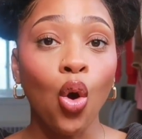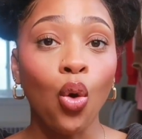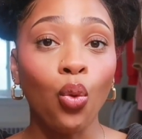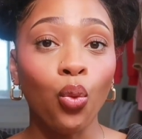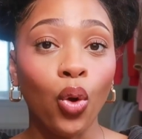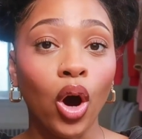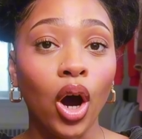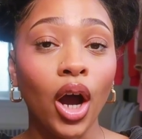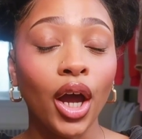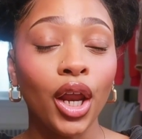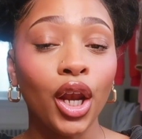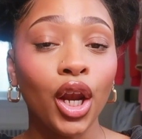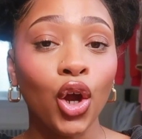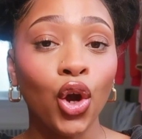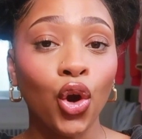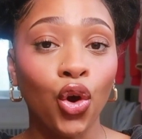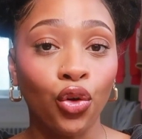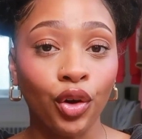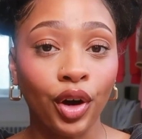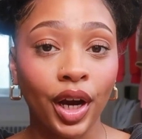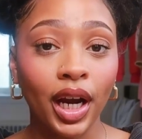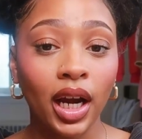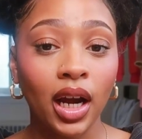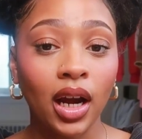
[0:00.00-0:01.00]
One
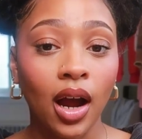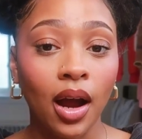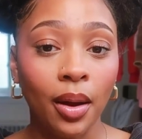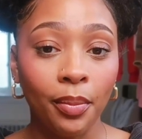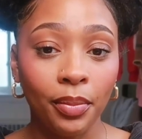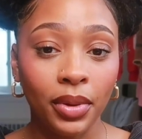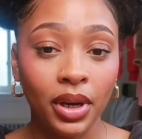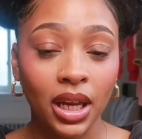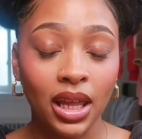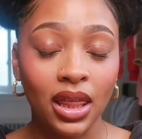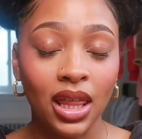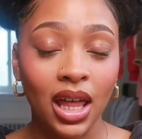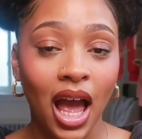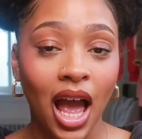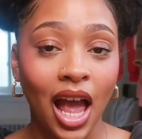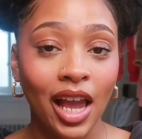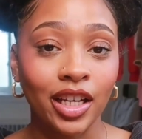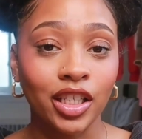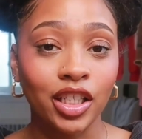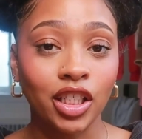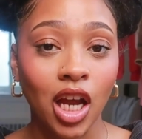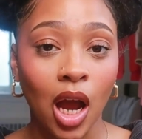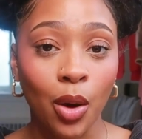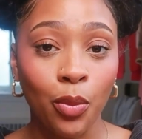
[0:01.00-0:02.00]
great company that I
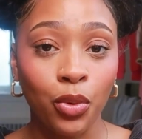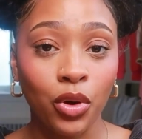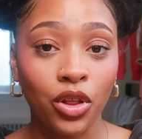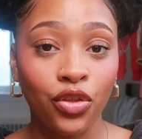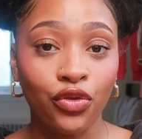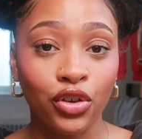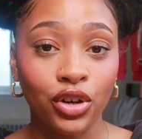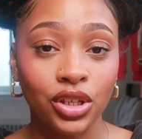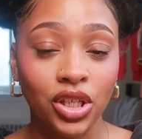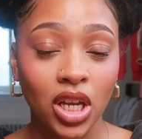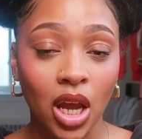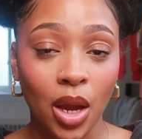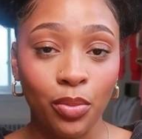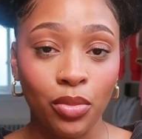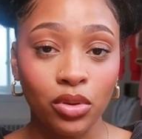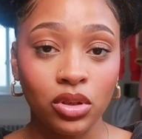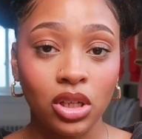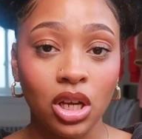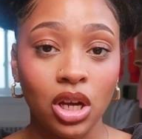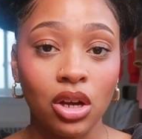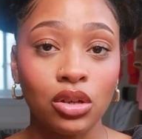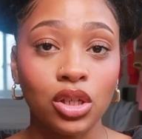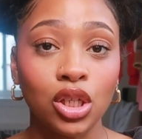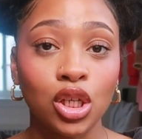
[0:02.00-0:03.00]
shop with for sample
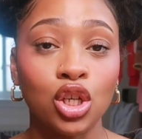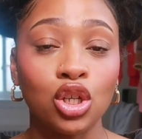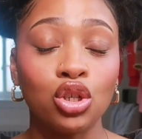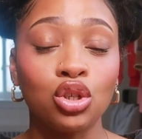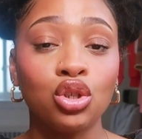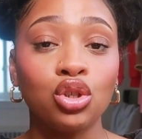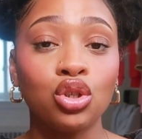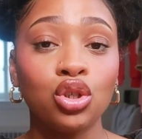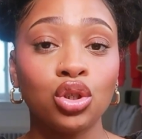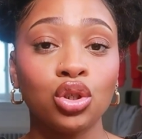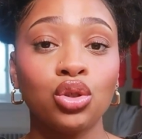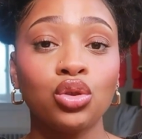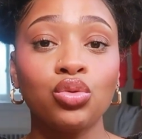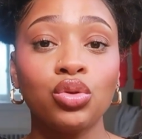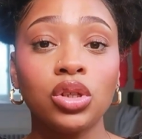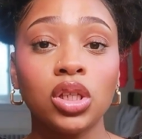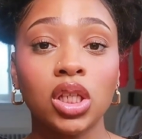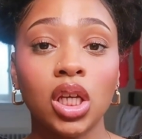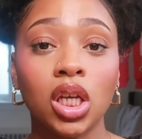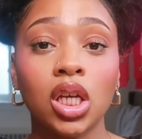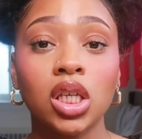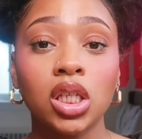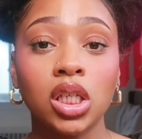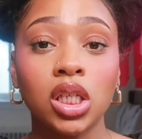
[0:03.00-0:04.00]
sales is
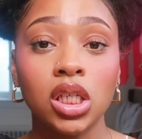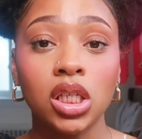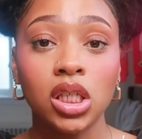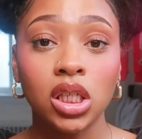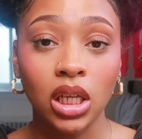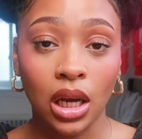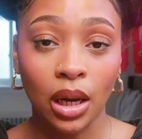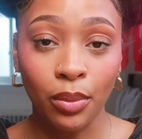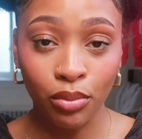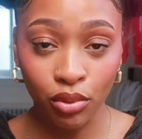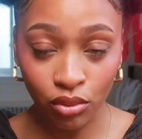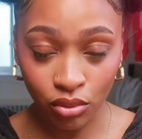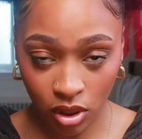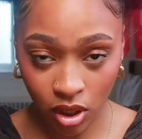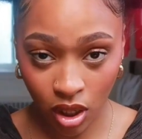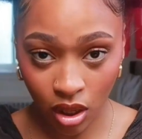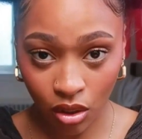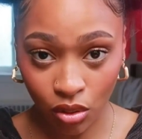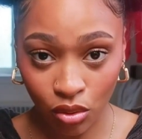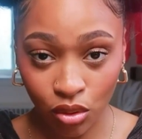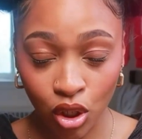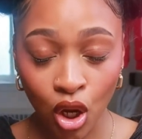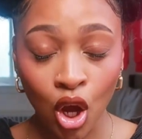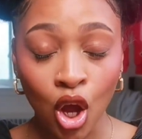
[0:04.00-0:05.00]
260 Sample
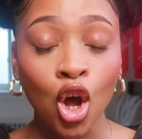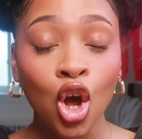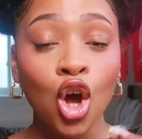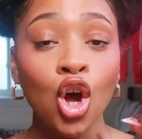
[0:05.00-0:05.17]
Sales.